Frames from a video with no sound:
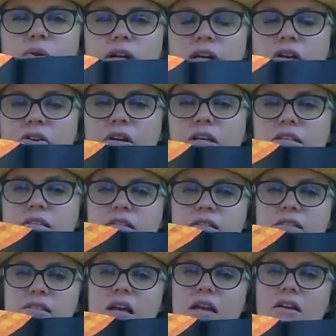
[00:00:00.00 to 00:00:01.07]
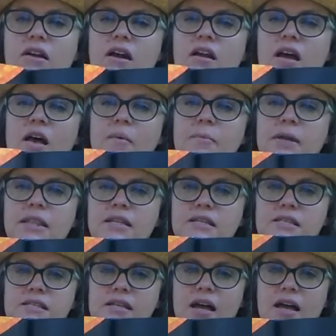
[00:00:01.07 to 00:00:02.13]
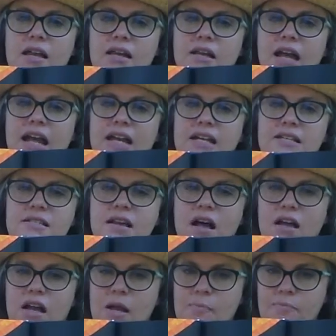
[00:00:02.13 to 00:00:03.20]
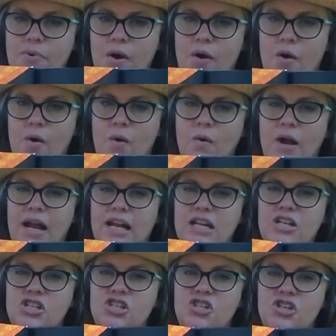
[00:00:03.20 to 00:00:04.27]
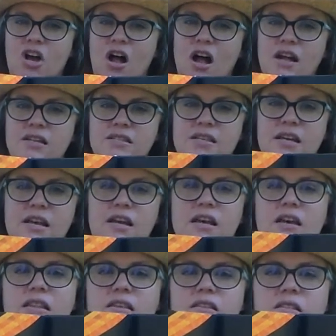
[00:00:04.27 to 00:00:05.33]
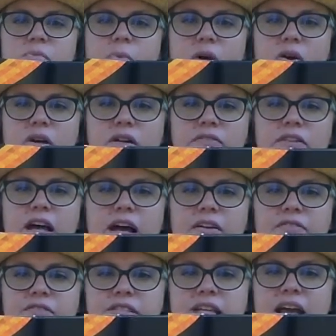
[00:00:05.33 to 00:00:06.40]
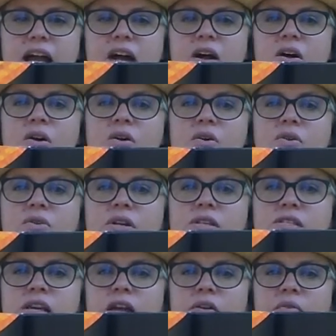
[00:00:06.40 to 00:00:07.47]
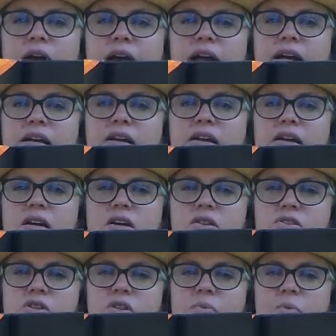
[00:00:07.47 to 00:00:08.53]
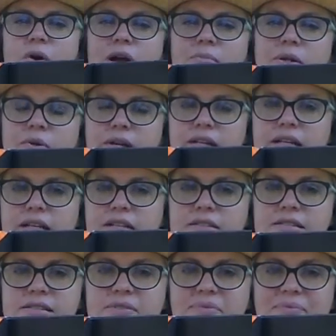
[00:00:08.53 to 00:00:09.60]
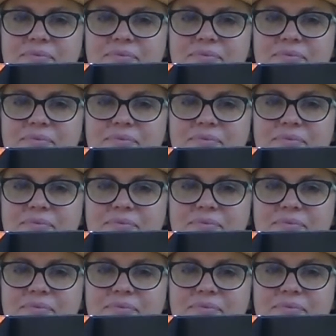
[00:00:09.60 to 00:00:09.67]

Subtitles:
here is the sun god up in the sun, and he's got a bow, and he shot the spark of life down a sun ray to the Pueblo Indians.